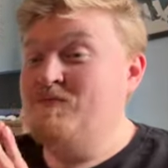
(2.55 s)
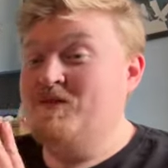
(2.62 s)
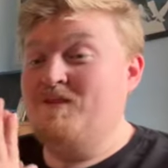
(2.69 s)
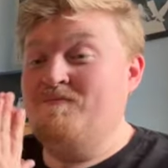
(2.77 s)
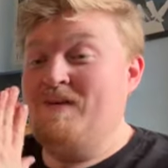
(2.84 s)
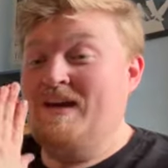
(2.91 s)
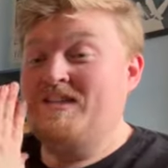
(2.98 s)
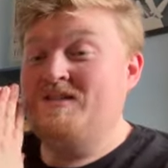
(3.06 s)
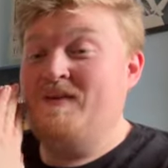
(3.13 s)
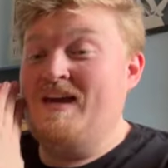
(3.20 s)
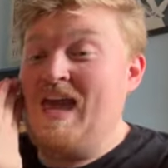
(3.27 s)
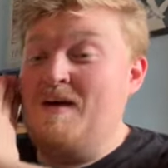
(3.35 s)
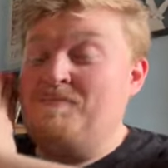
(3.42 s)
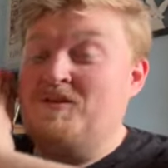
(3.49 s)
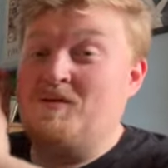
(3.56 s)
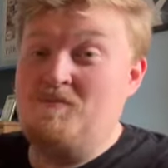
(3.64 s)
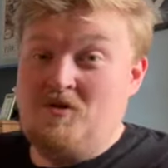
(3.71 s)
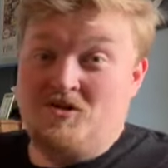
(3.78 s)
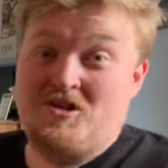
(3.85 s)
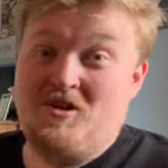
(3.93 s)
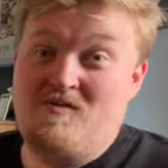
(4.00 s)
Welcome back to my Epic the
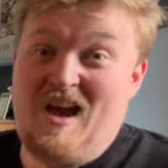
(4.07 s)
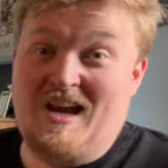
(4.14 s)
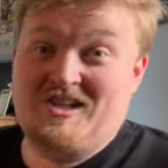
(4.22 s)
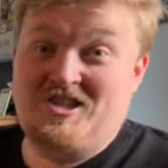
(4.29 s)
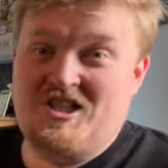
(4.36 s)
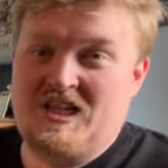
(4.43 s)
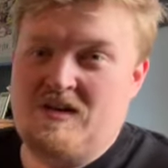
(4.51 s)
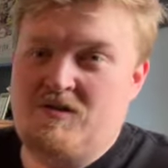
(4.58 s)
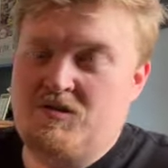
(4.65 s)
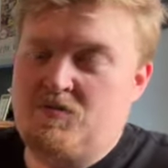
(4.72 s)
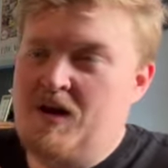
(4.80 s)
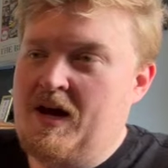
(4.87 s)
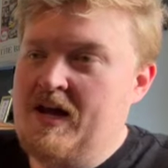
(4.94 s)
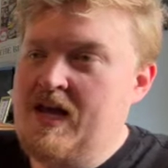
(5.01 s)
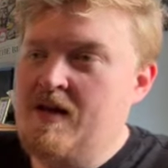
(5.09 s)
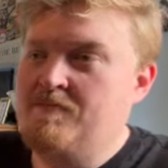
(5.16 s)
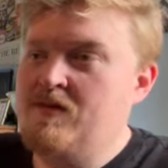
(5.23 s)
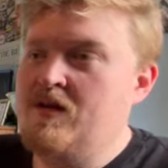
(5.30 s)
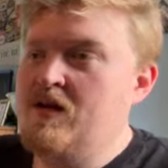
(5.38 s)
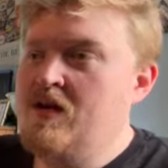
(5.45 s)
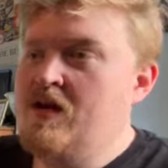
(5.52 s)
Musical reaction series, where I
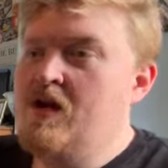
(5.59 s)
am